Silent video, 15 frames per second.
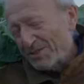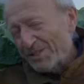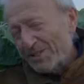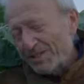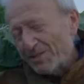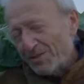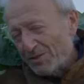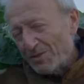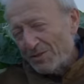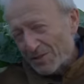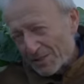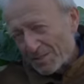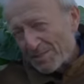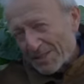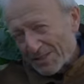and then do a
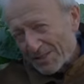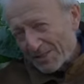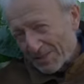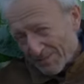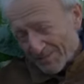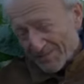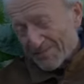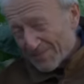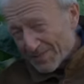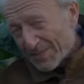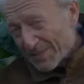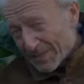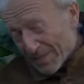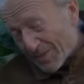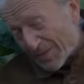spacing
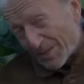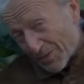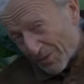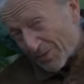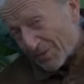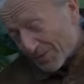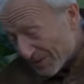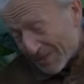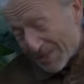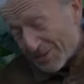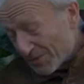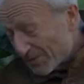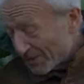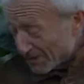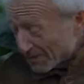along
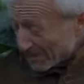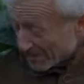each of those